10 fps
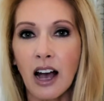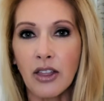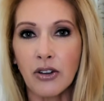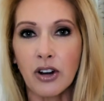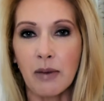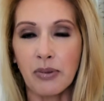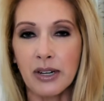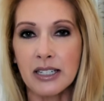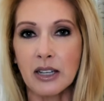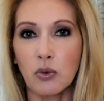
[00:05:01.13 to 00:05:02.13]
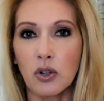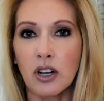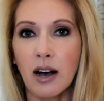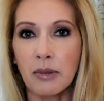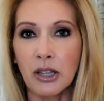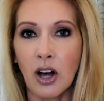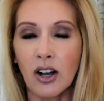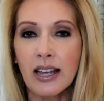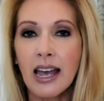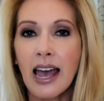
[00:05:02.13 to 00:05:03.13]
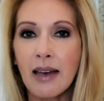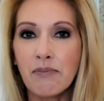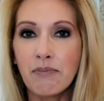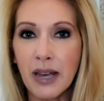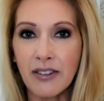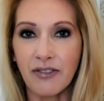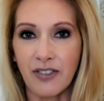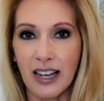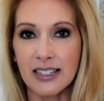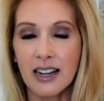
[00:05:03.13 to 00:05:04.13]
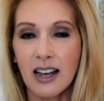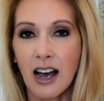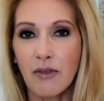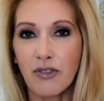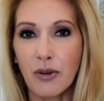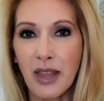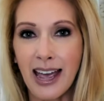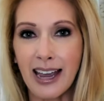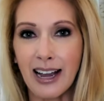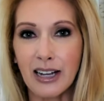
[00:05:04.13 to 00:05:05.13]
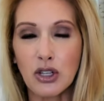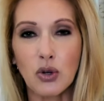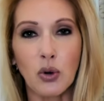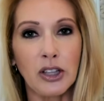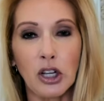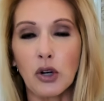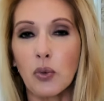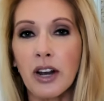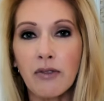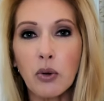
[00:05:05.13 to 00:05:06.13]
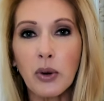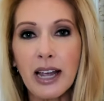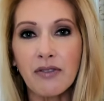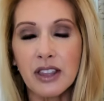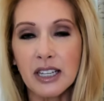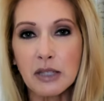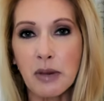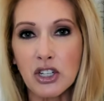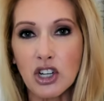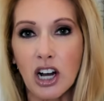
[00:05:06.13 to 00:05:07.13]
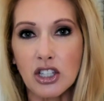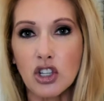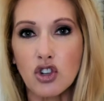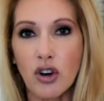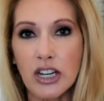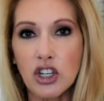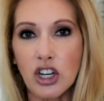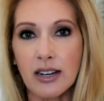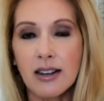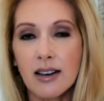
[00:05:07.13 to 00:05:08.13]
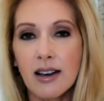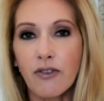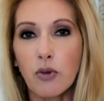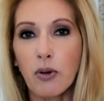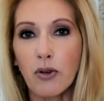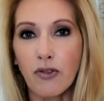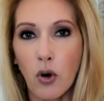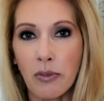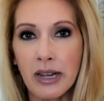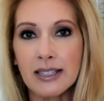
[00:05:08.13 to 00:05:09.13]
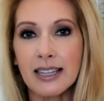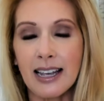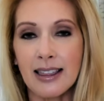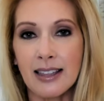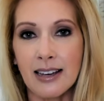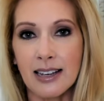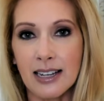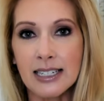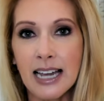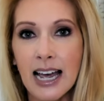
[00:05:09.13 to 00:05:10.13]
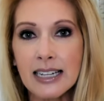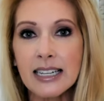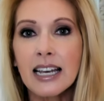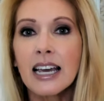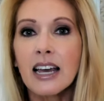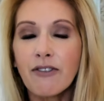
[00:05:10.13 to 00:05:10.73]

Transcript: the other companies that will come along and benefit um, from the AI story? Look, whenever we have this much concentration for performance in the index,